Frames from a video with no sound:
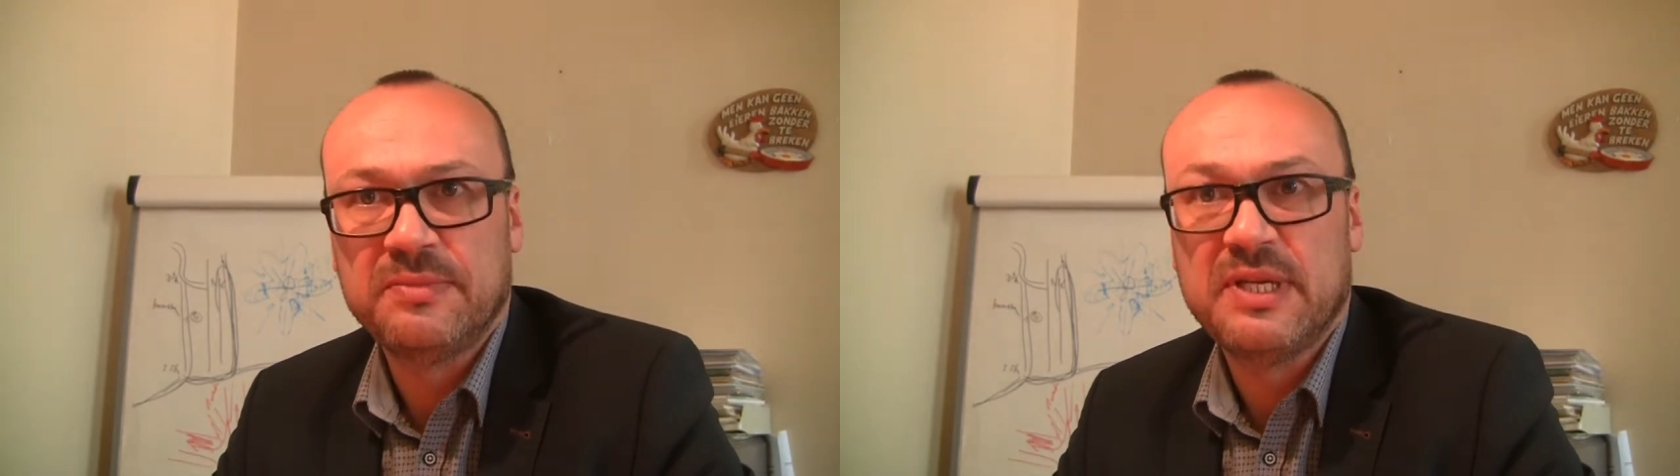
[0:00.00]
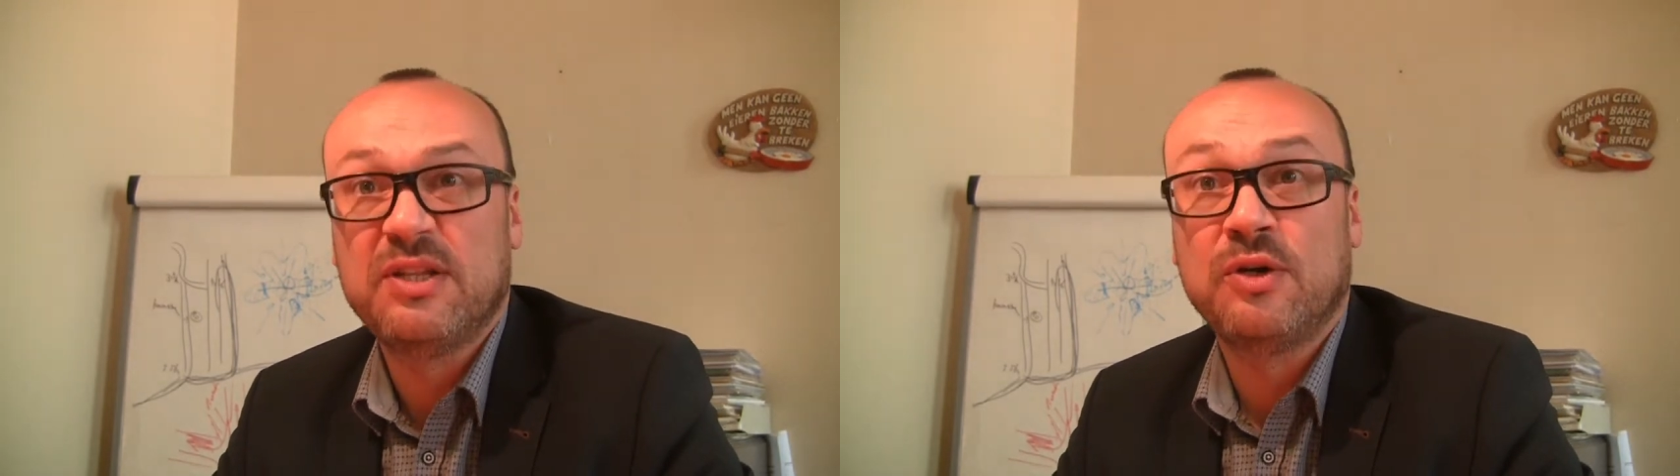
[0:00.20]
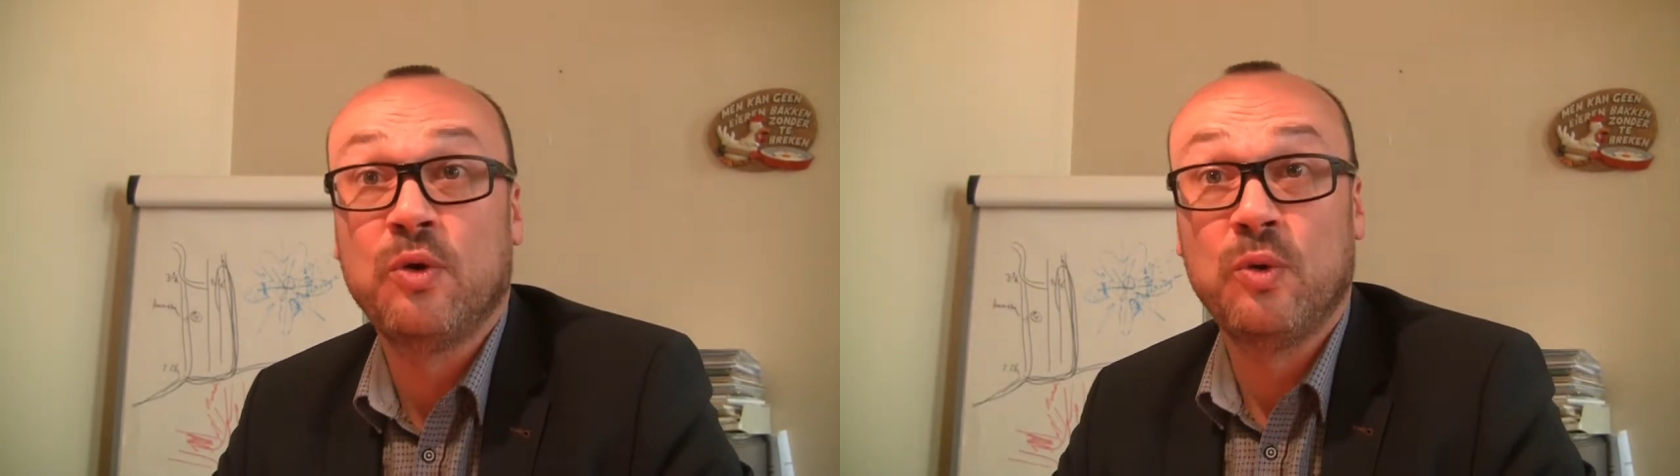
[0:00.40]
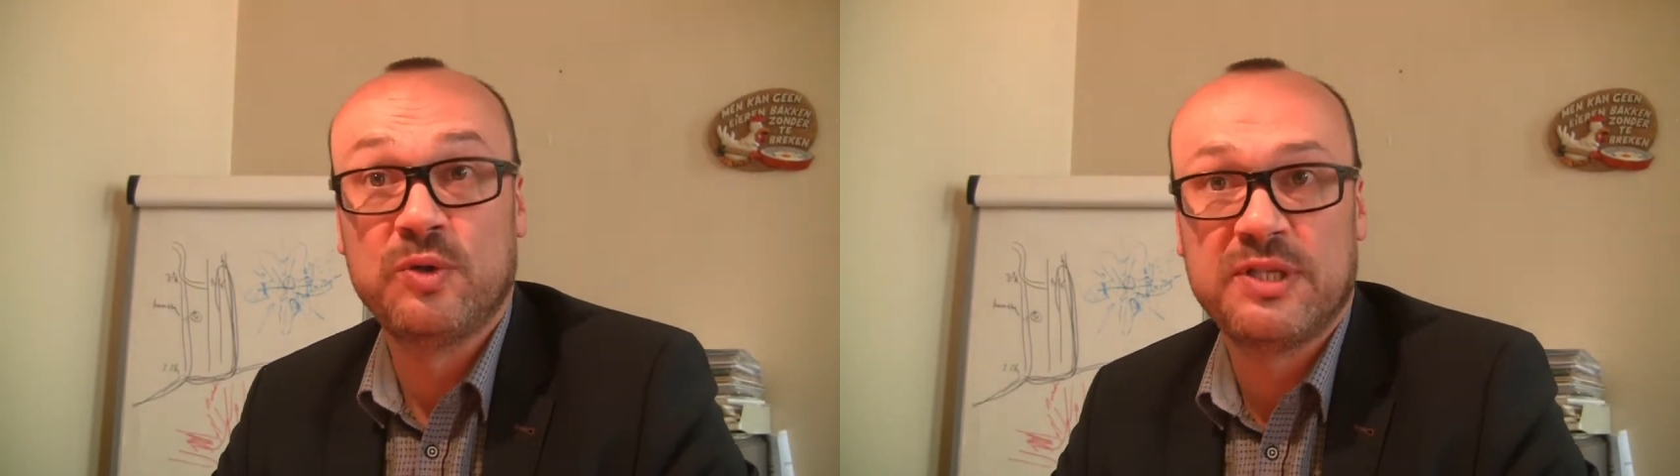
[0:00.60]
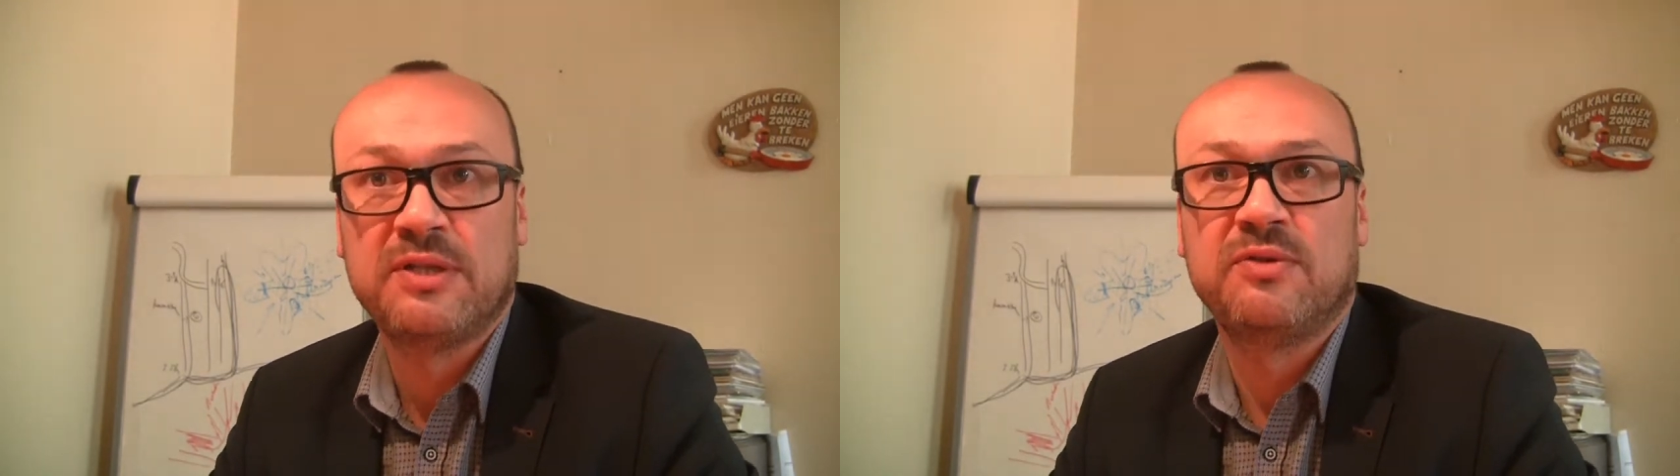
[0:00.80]
that the
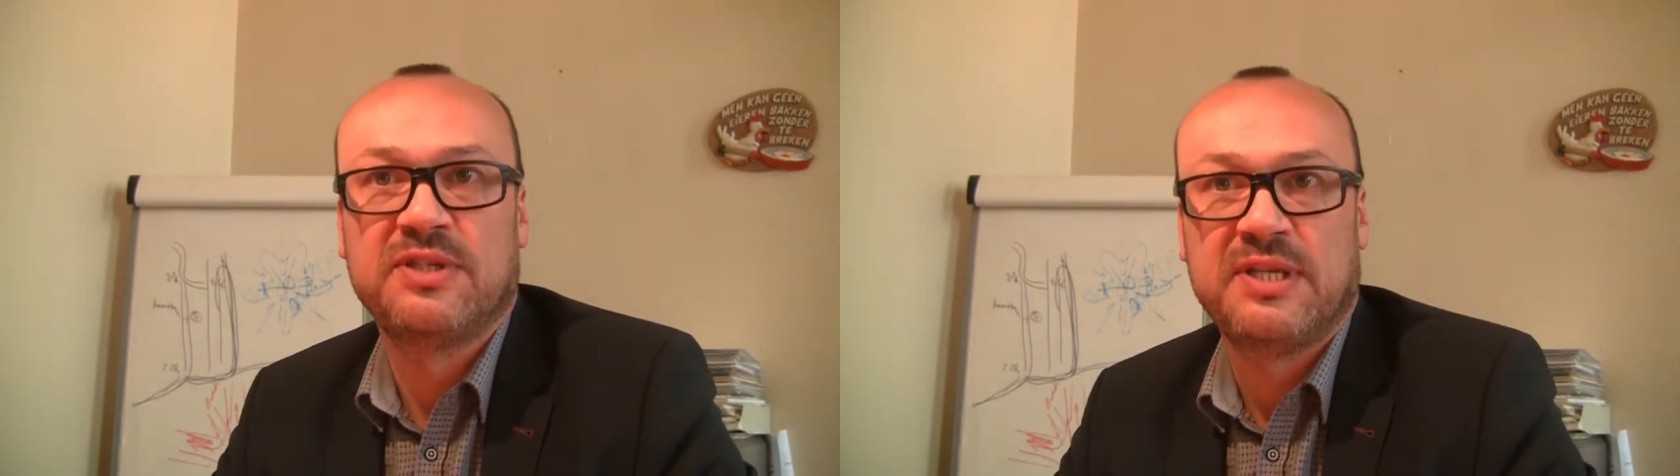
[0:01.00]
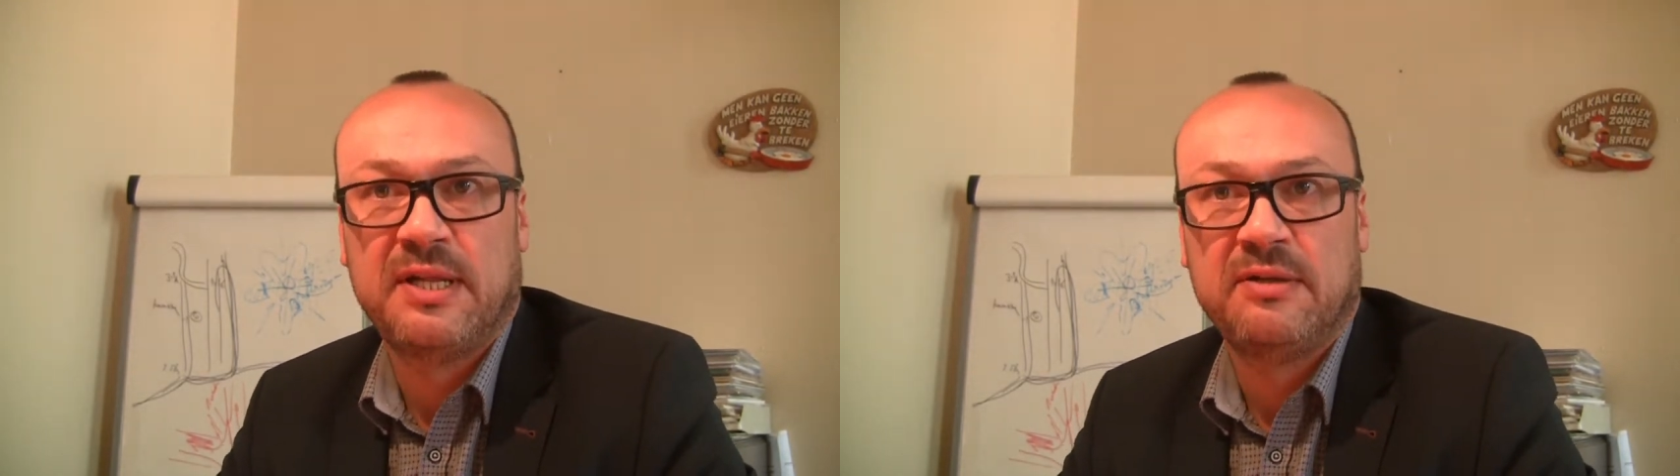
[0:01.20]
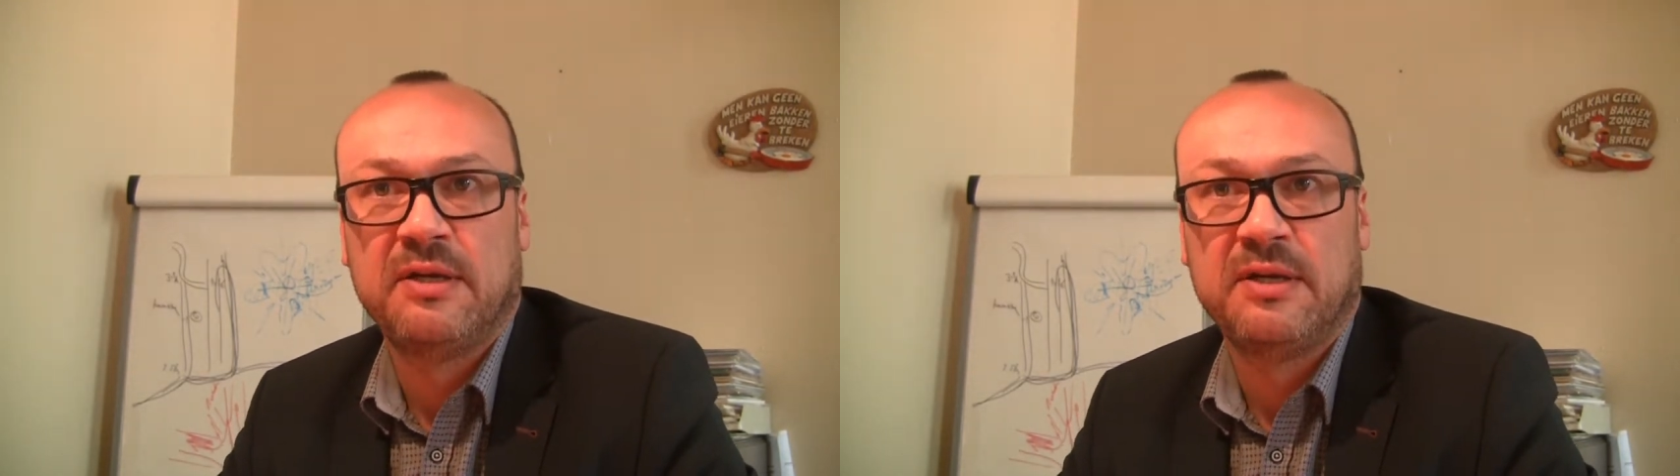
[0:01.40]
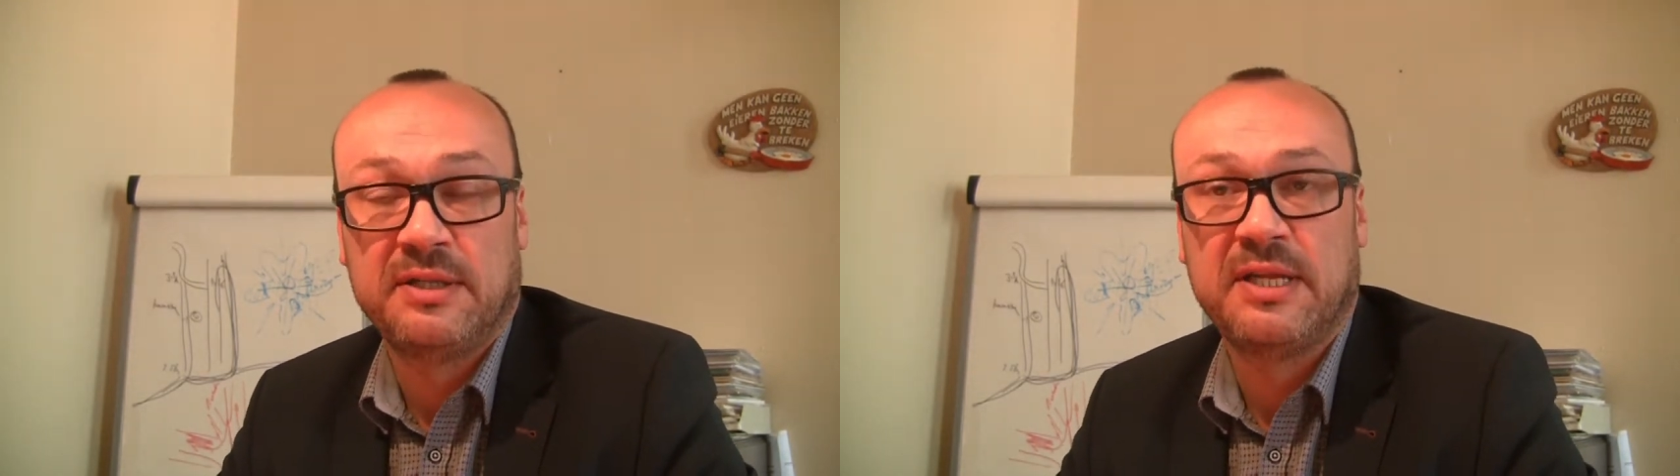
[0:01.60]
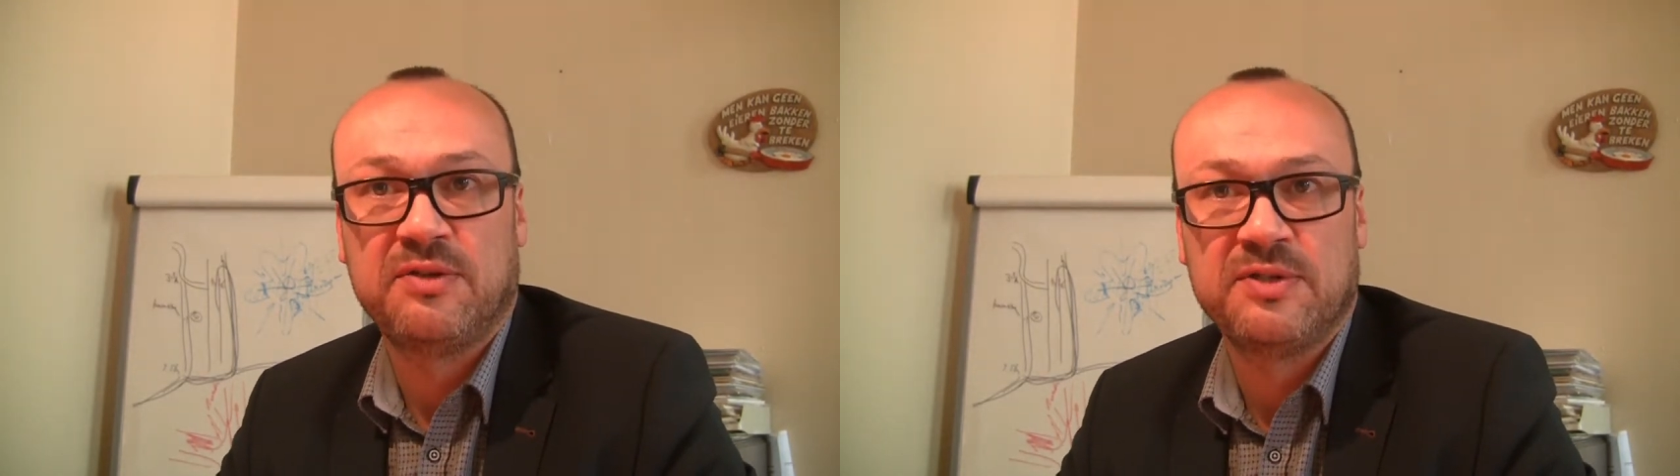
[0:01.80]
goals that
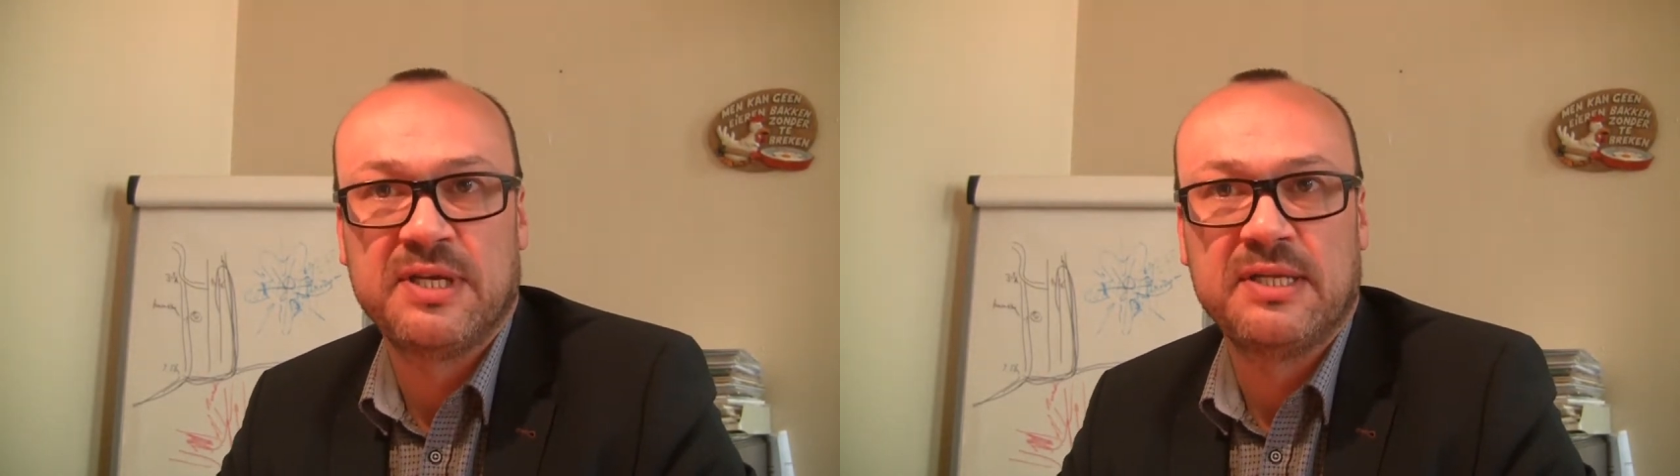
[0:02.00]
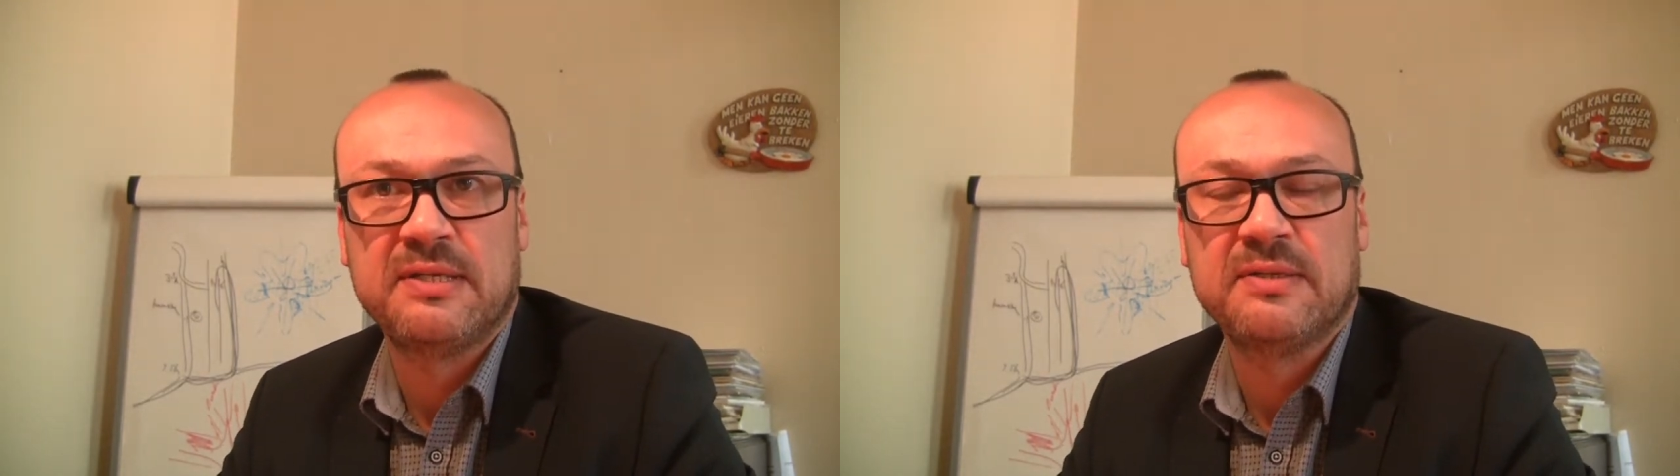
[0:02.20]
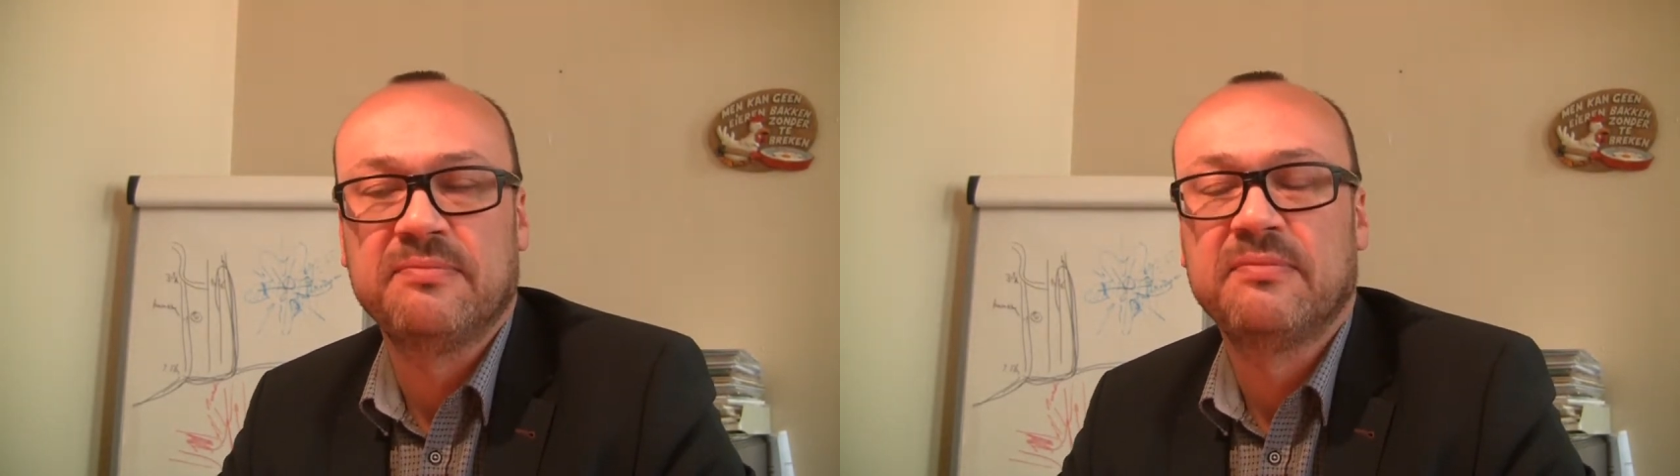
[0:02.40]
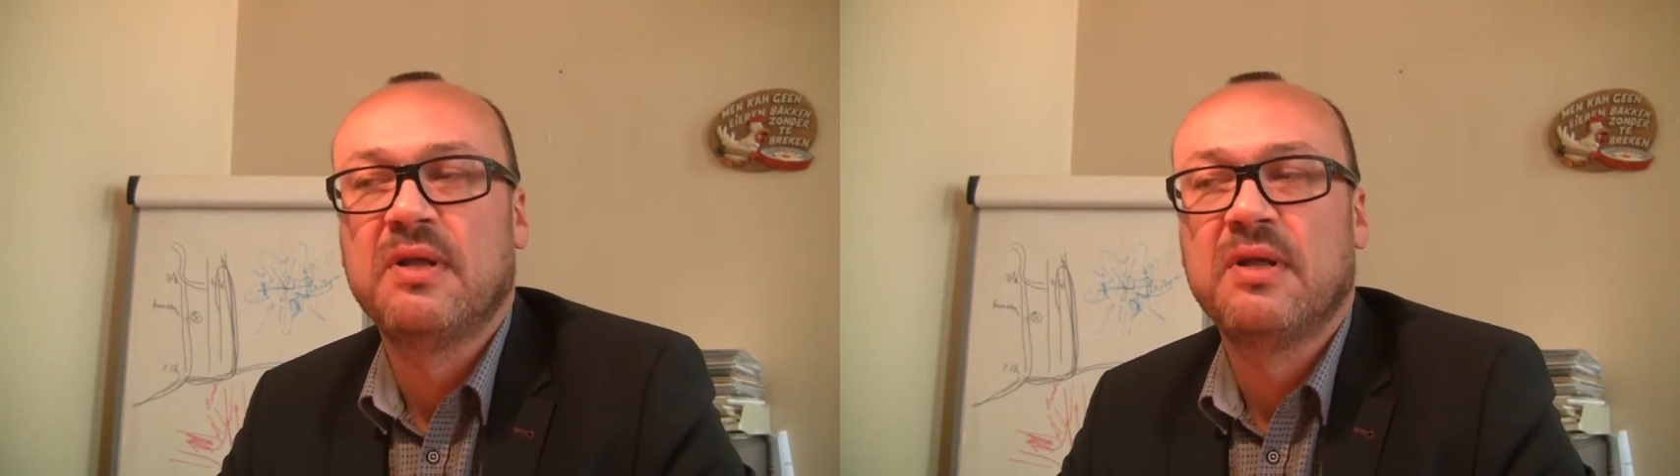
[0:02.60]
you set